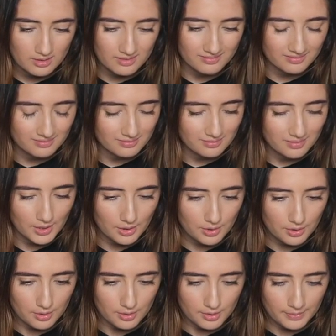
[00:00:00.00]

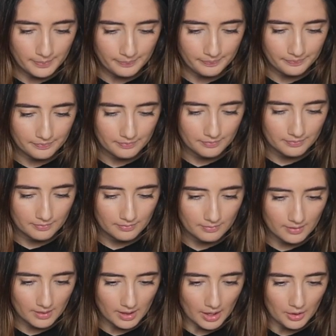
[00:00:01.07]
No.
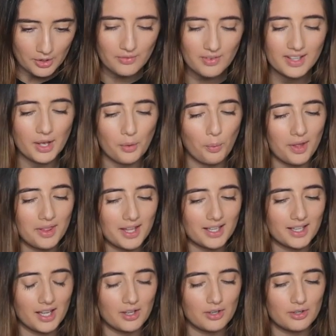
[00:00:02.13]
I don't even get why they
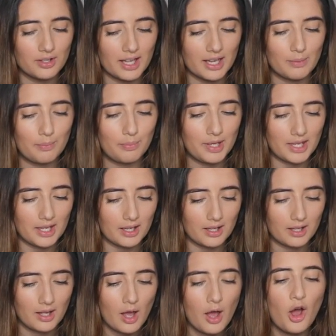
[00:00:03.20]
get you to like
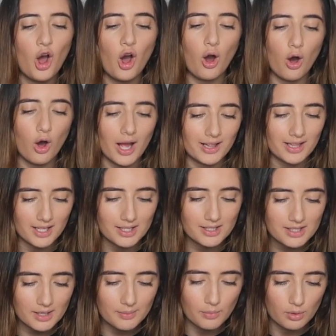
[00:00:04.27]
pick. Oh, I think
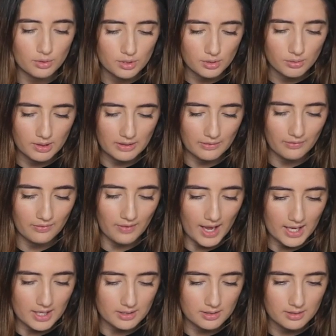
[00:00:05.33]
it's like more to do with the
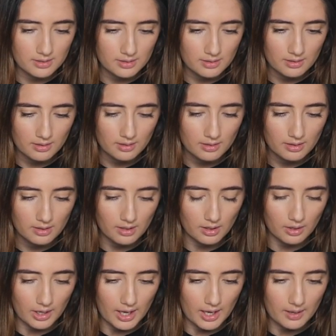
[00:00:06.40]
face.
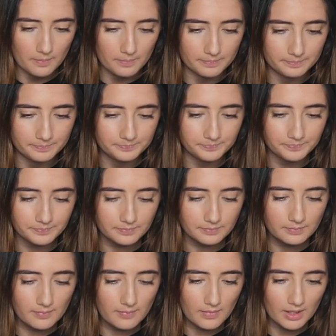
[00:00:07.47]
Okay.
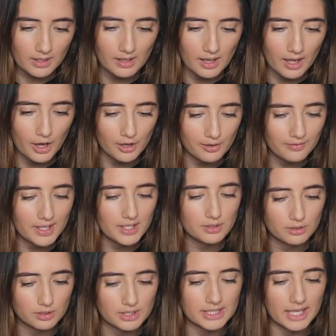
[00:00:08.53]
Her
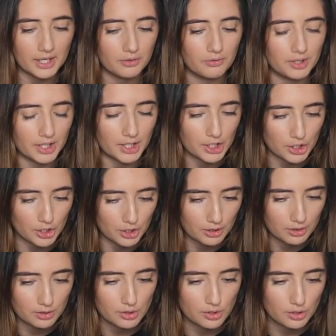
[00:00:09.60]
face looks like really
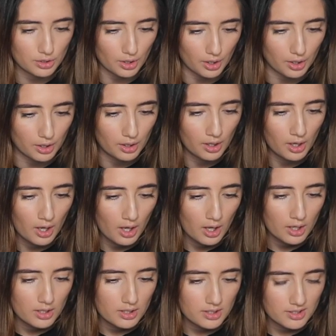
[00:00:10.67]
cute. So,
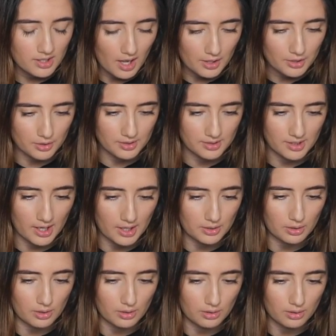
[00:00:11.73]
style your
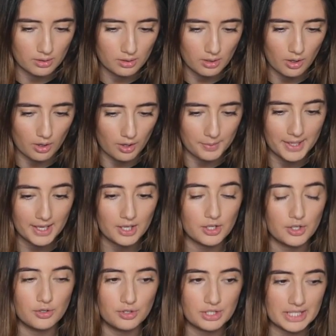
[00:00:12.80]
Stardoll. Oh, pick a
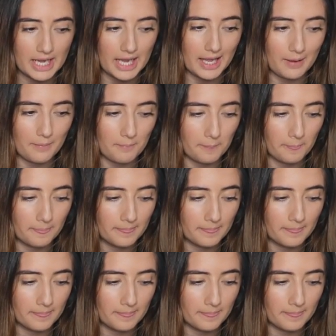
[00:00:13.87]
username.